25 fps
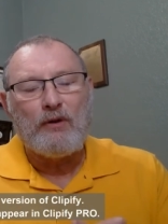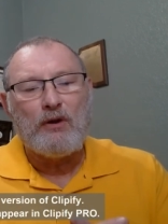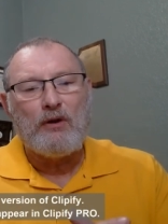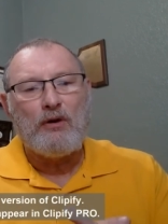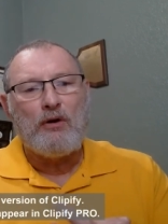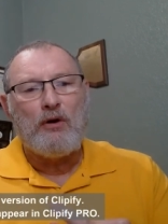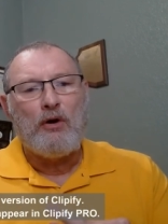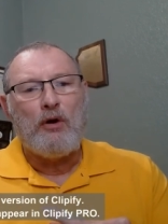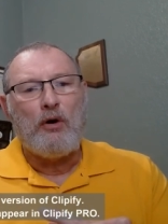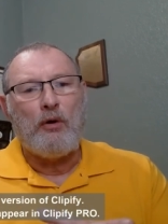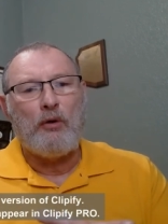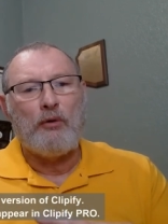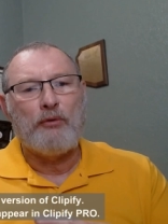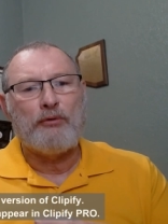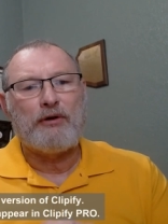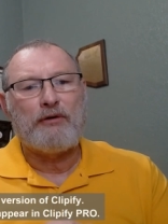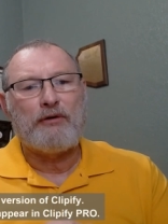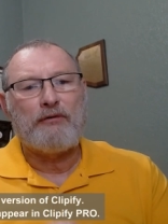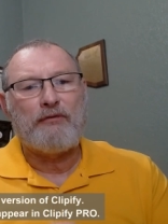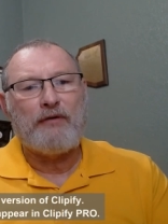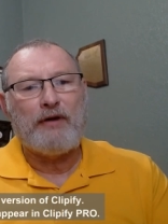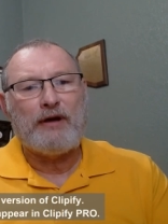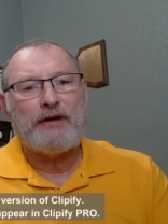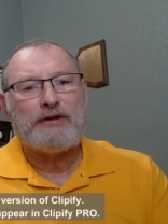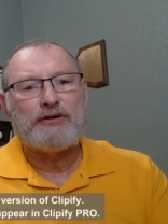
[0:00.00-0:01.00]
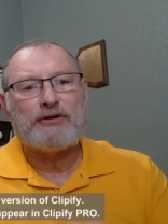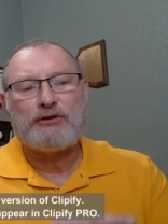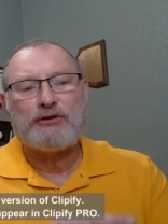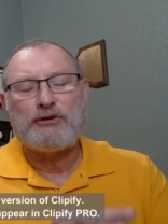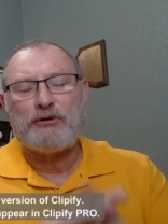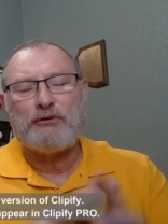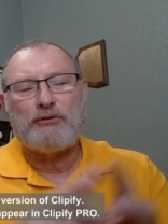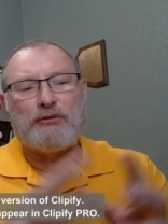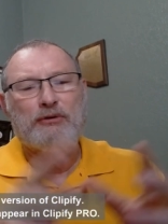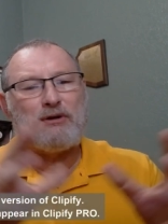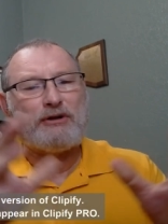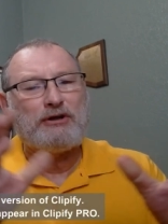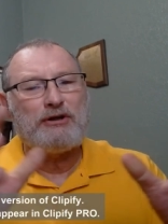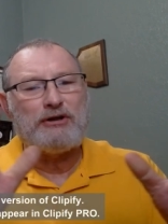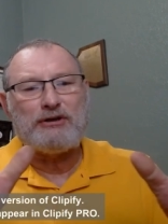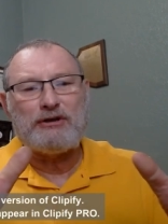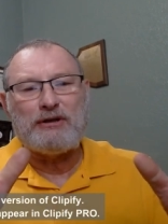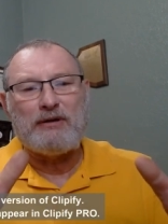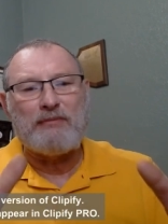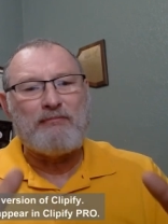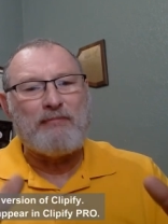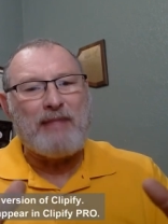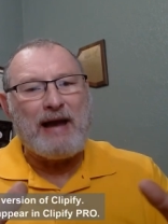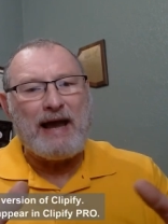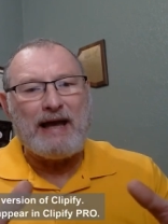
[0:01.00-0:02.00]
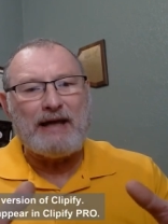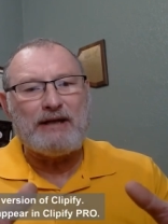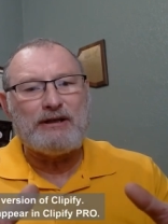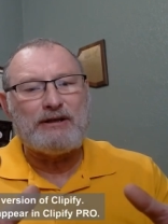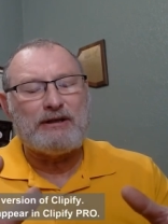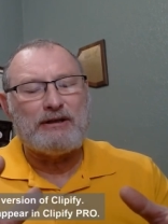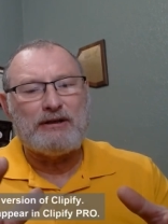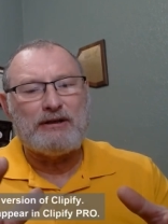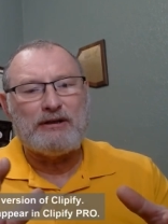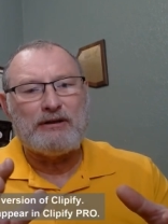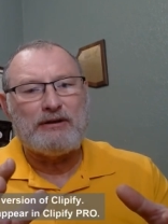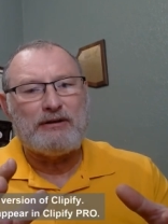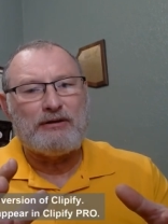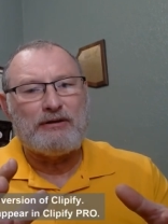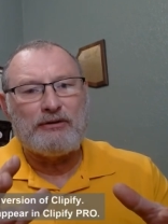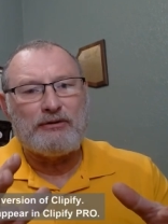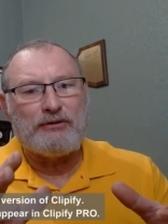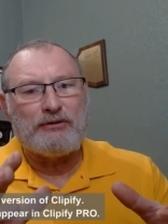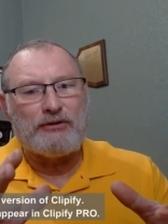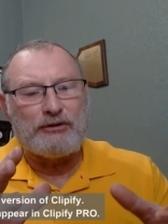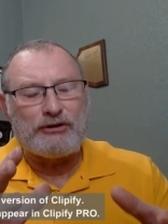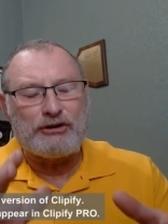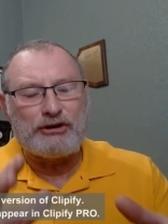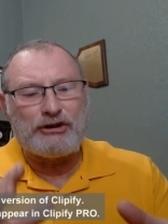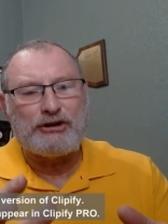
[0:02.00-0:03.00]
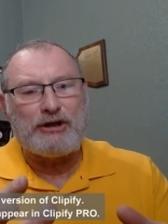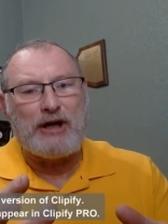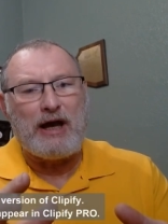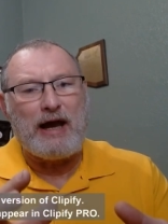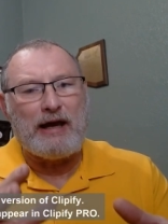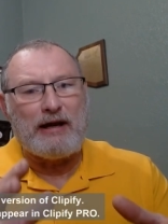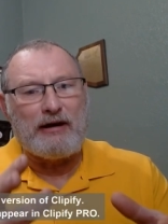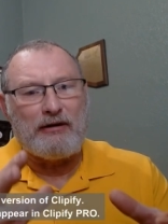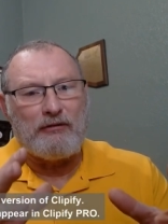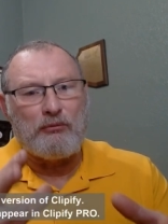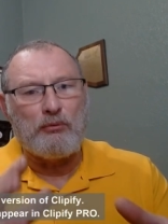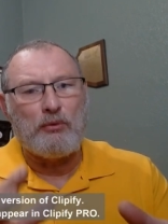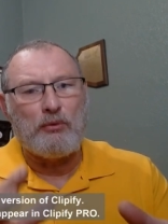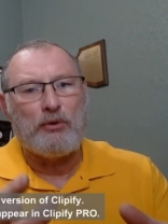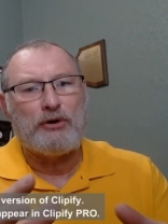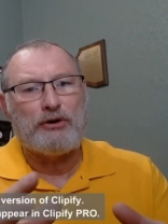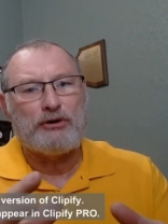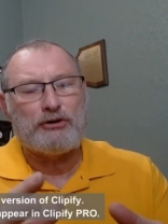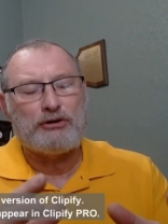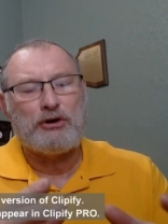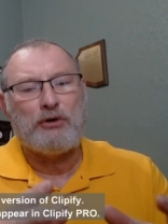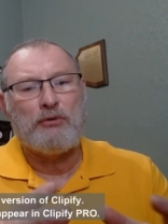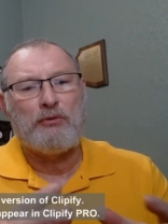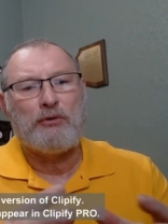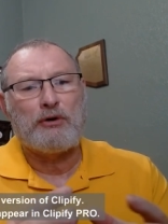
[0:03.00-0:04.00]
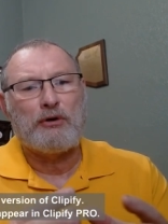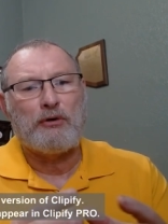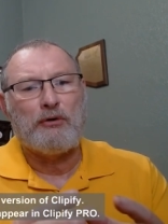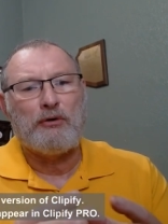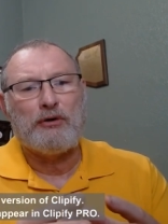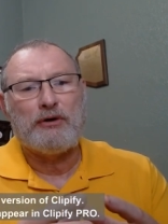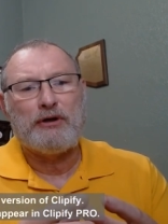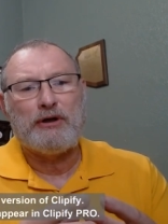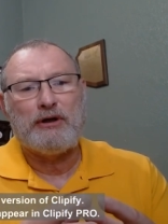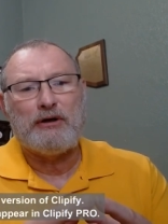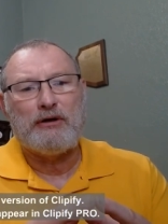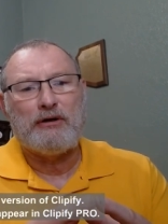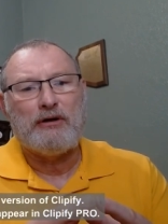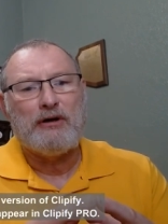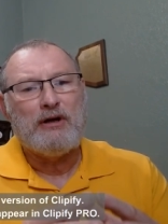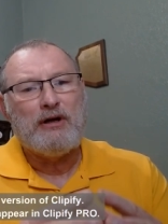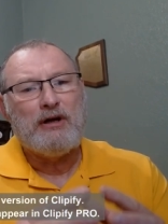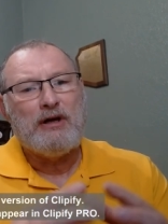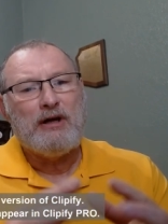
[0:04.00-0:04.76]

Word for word: on their faces. So just imagine the, the, the sight of what is going on here.